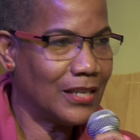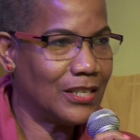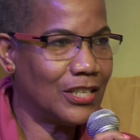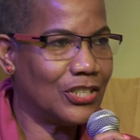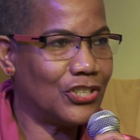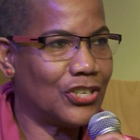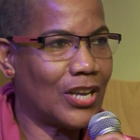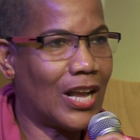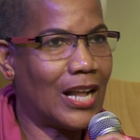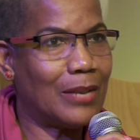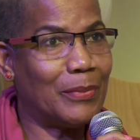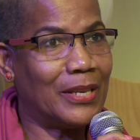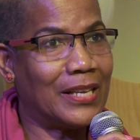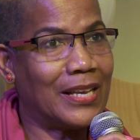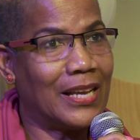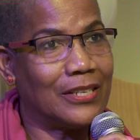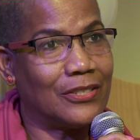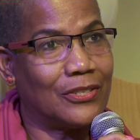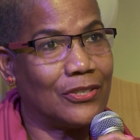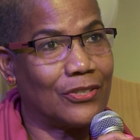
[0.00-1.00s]
The child
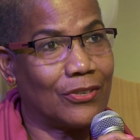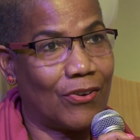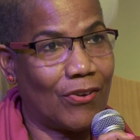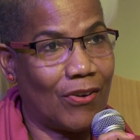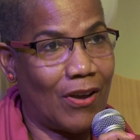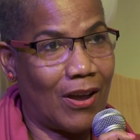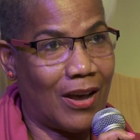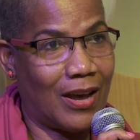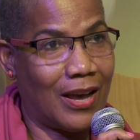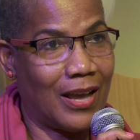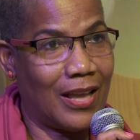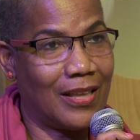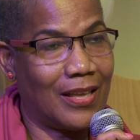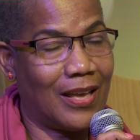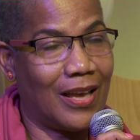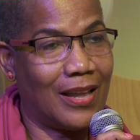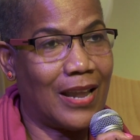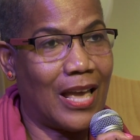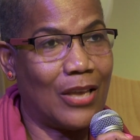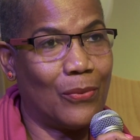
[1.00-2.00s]
began to cry,
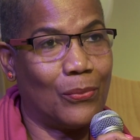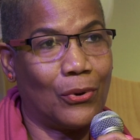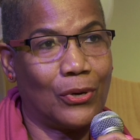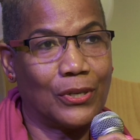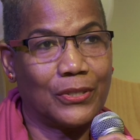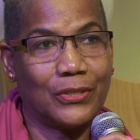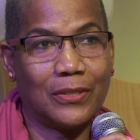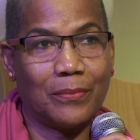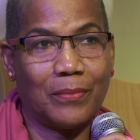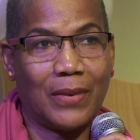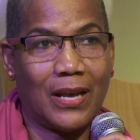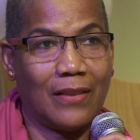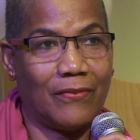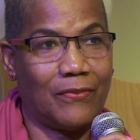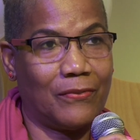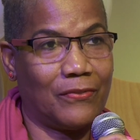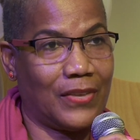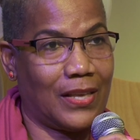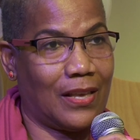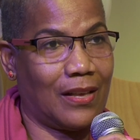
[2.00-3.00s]
and I walked to my
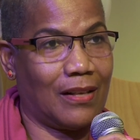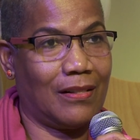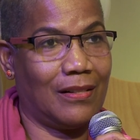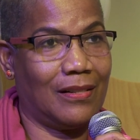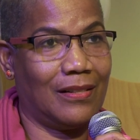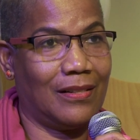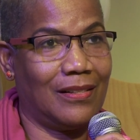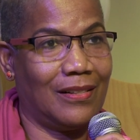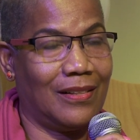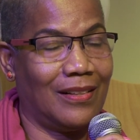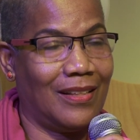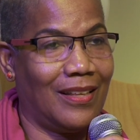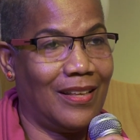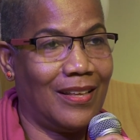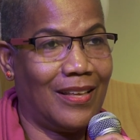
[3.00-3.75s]
vehicle,